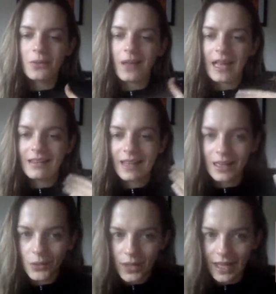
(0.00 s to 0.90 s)
The way they
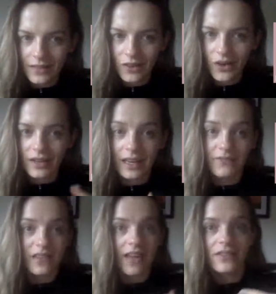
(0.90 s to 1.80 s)
look at her, they've
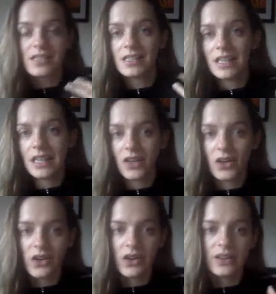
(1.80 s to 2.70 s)
never seen
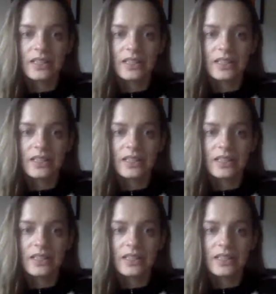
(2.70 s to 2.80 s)
her.